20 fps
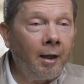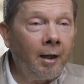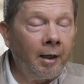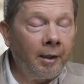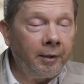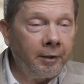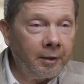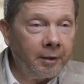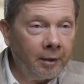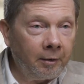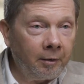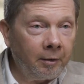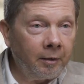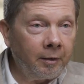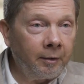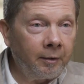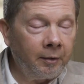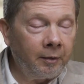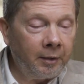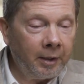
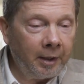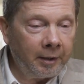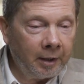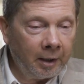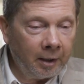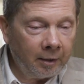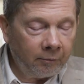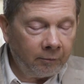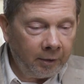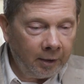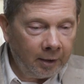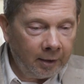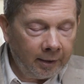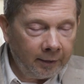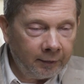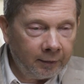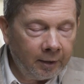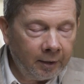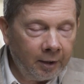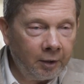Until that
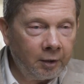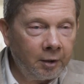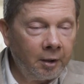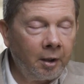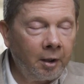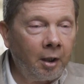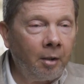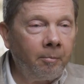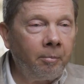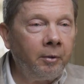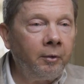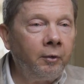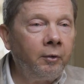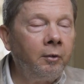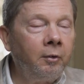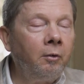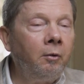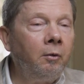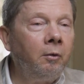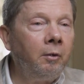realization
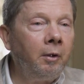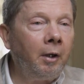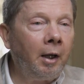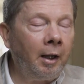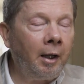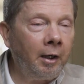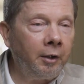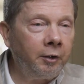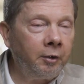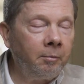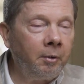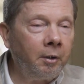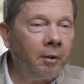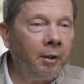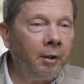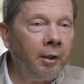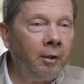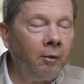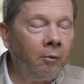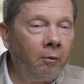happens,
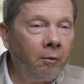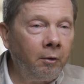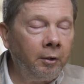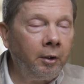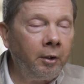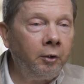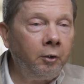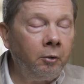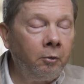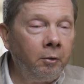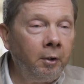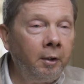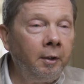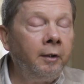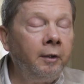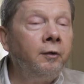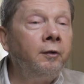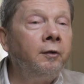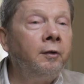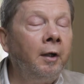ultimately all you're
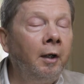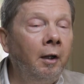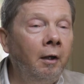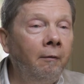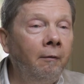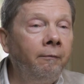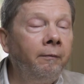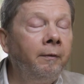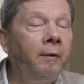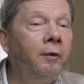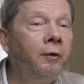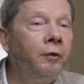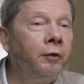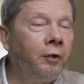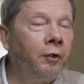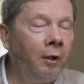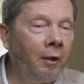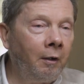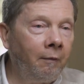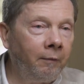doing is
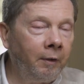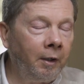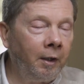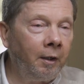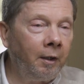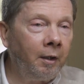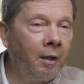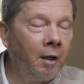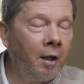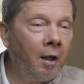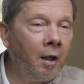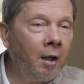self-serving.